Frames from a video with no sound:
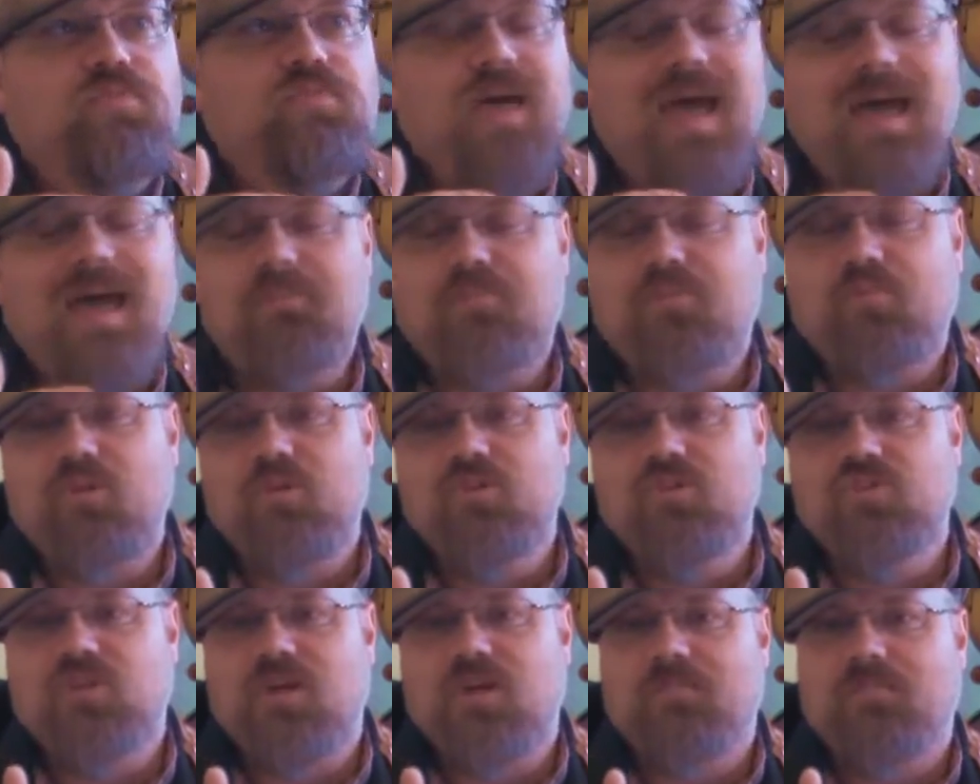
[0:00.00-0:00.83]
that
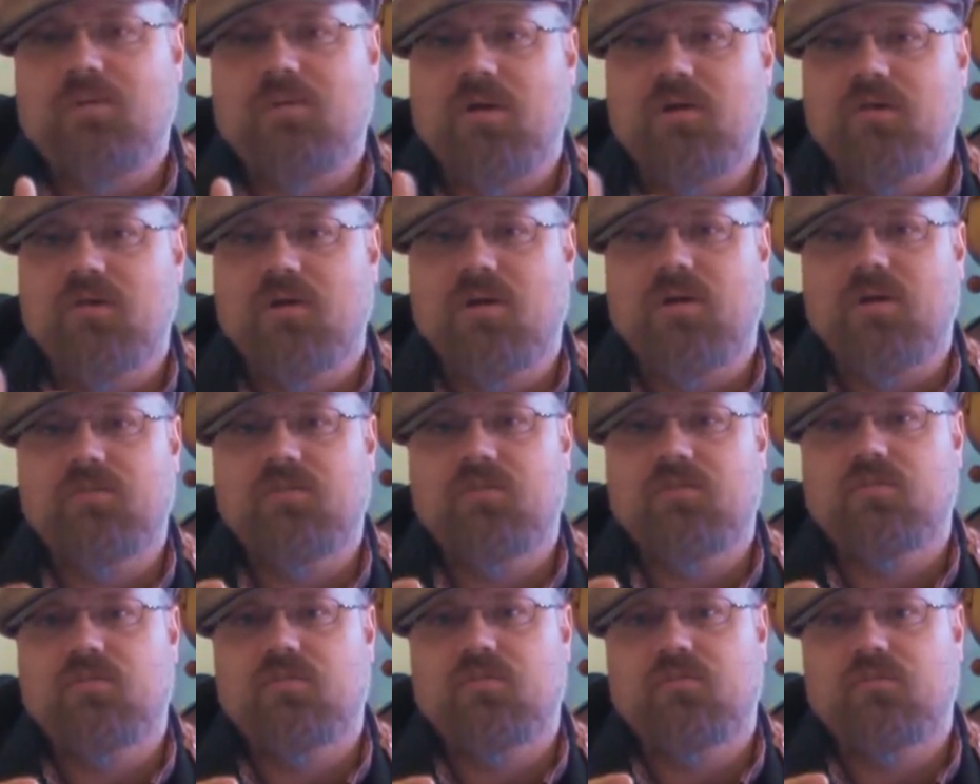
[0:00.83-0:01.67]
brings up
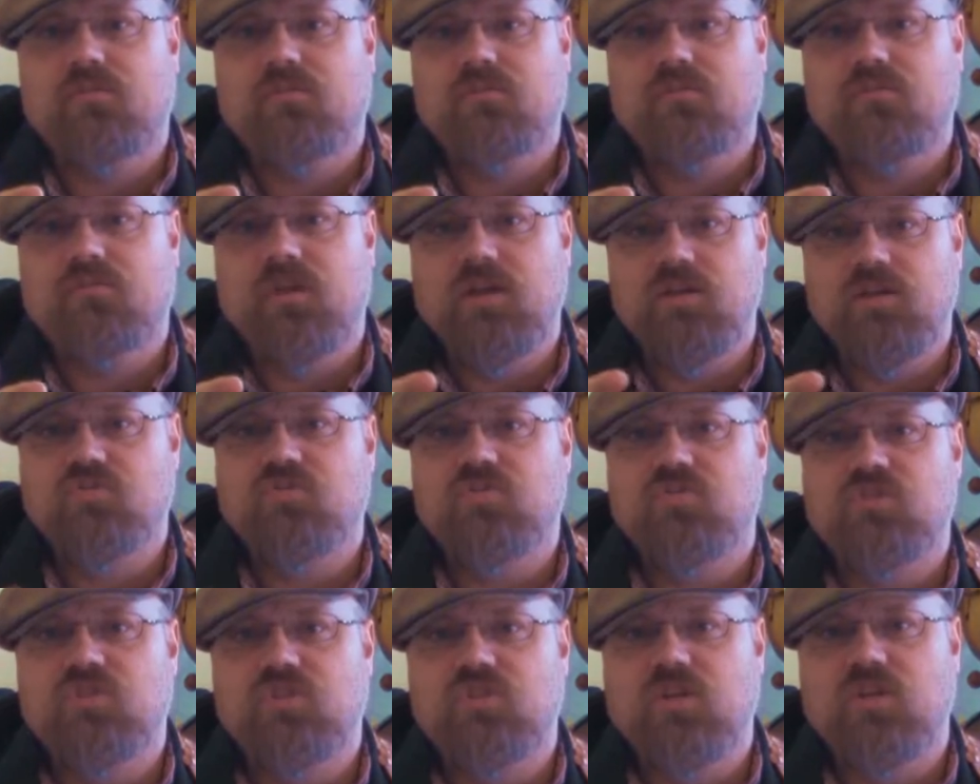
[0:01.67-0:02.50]
another
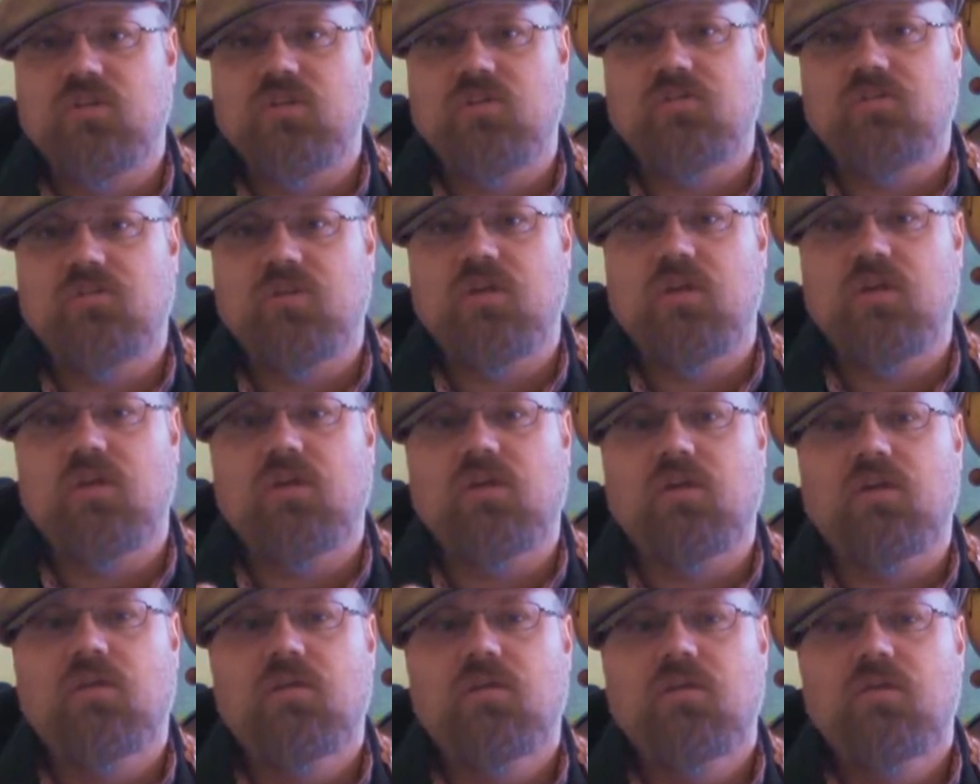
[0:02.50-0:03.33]
interesting
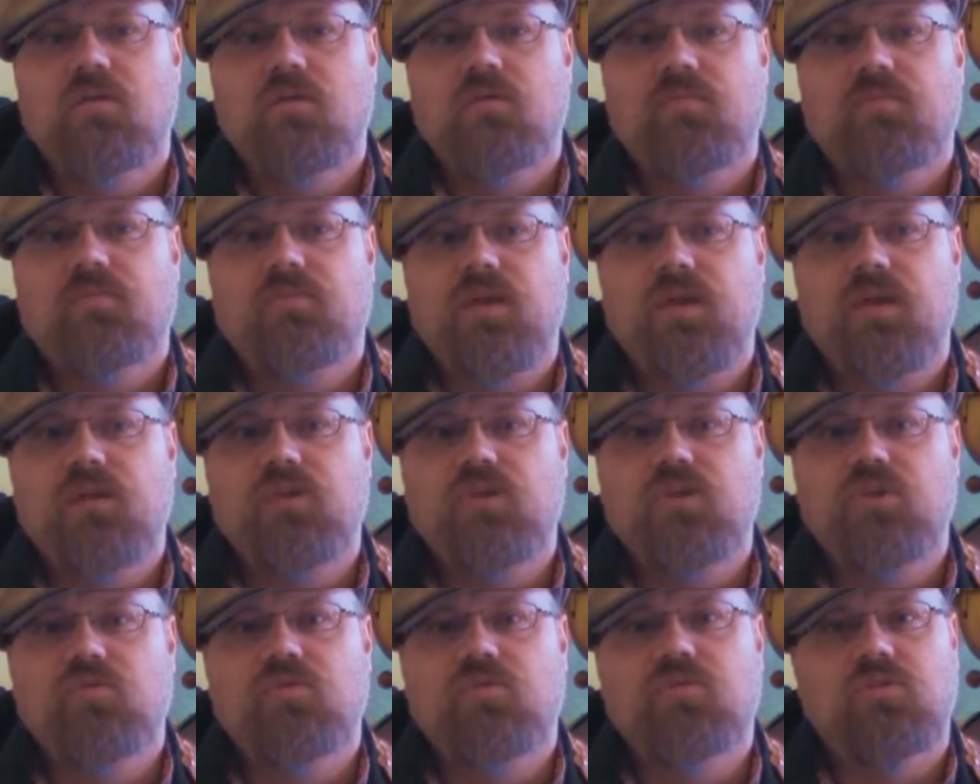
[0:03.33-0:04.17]
thing that
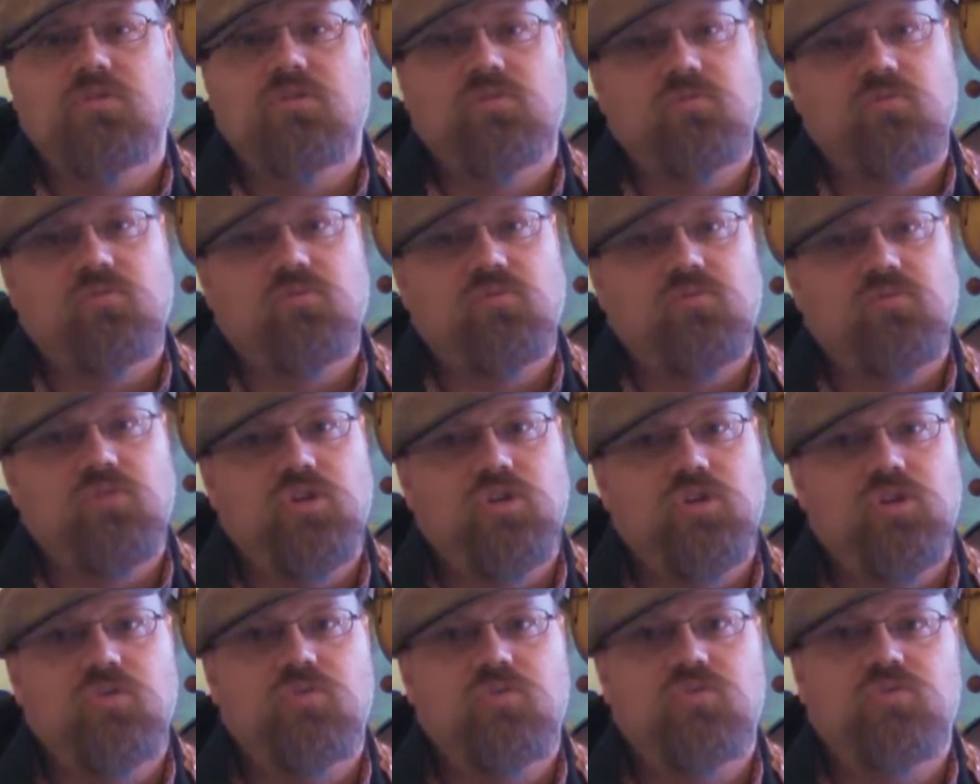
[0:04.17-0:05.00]
you can
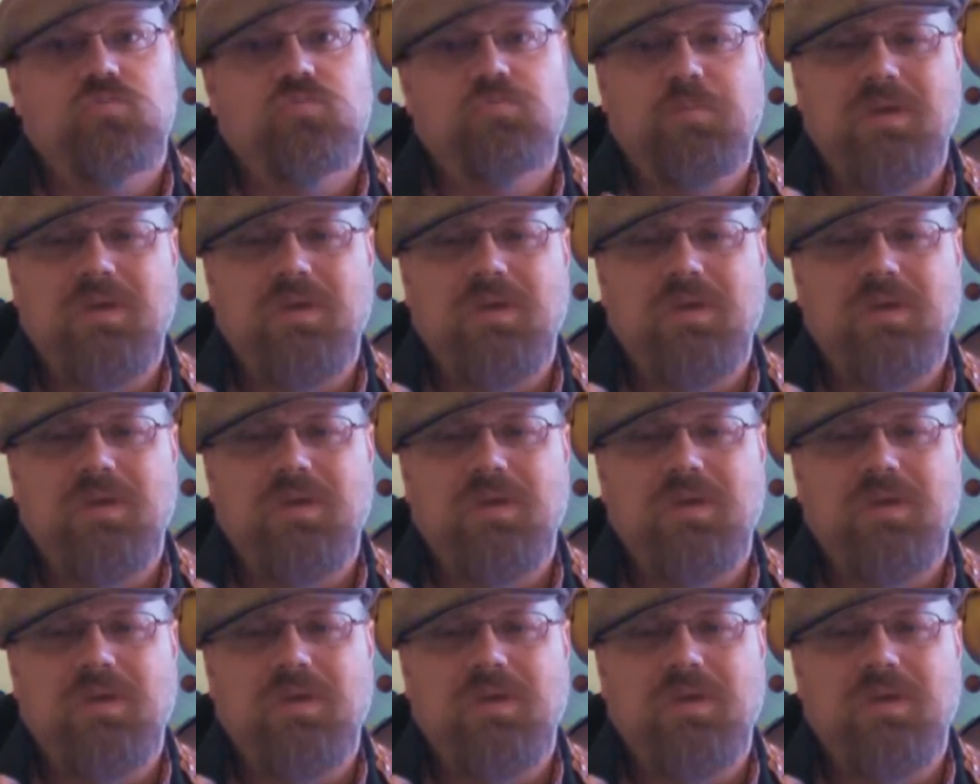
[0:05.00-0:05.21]
use.